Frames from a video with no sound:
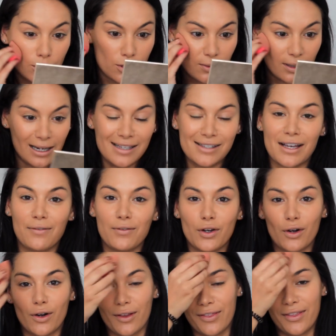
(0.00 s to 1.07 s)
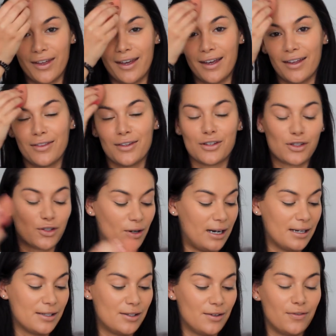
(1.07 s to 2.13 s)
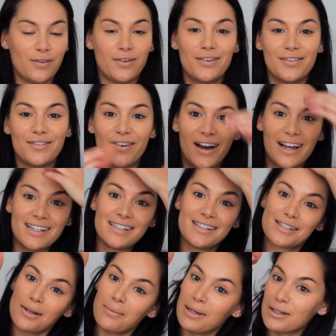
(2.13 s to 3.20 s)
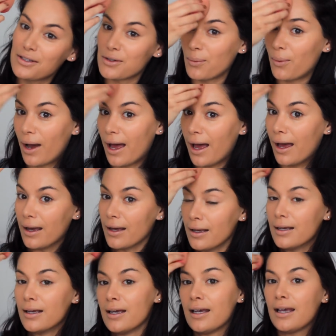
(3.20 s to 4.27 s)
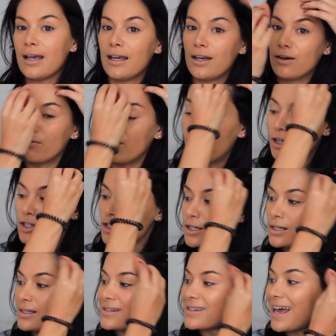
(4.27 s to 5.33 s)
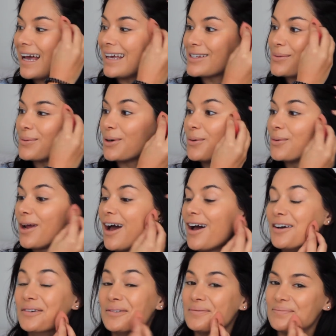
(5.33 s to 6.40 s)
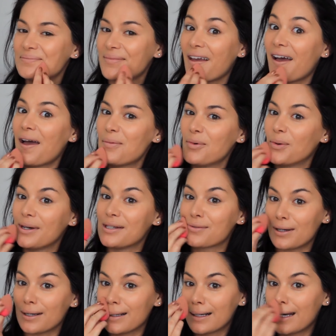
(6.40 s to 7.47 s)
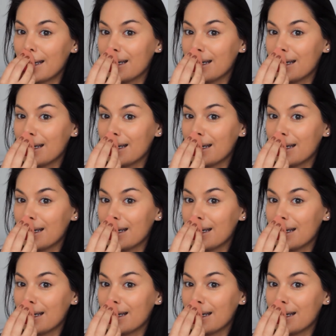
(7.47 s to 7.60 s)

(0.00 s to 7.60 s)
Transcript: So at least I haven't got the stress of finding something to wear in a rush, because as we all know, I'm always running